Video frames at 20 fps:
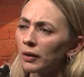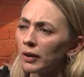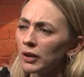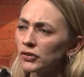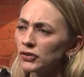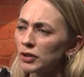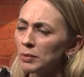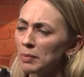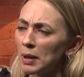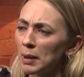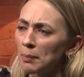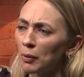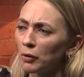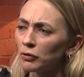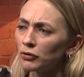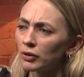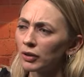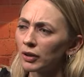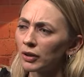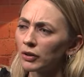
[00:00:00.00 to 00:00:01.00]
there should be a
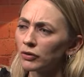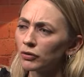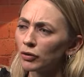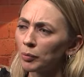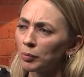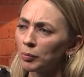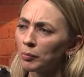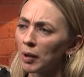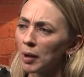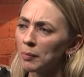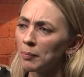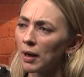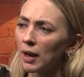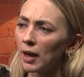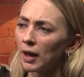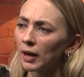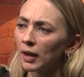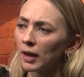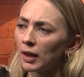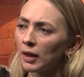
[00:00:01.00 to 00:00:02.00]
bottle at the top of my
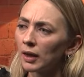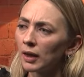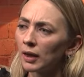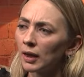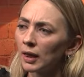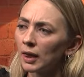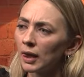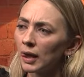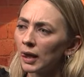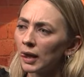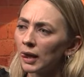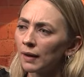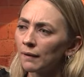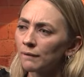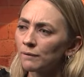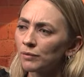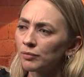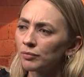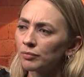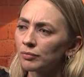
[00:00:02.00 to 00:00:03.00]
bag.
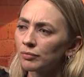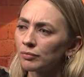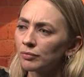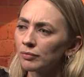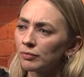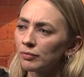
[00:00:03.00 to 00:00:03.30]
Oh,